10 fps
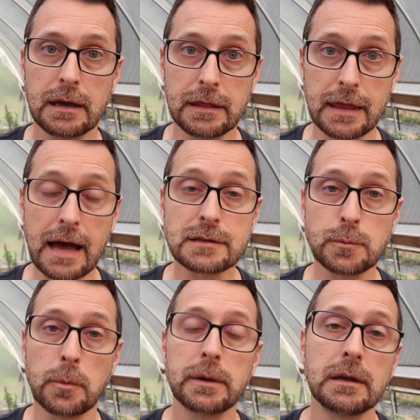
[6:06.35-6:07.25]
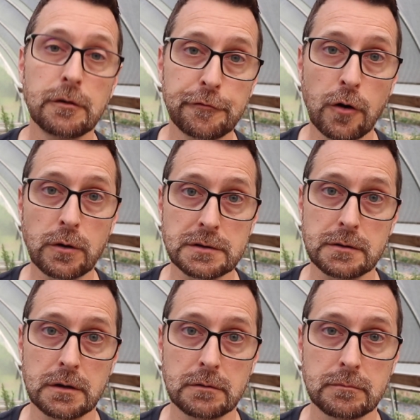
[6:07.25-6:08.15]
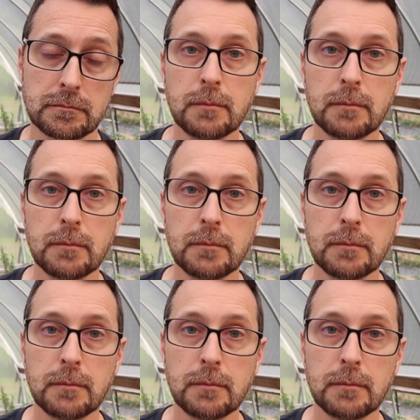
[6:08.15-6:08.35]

and that's what we need to focus on.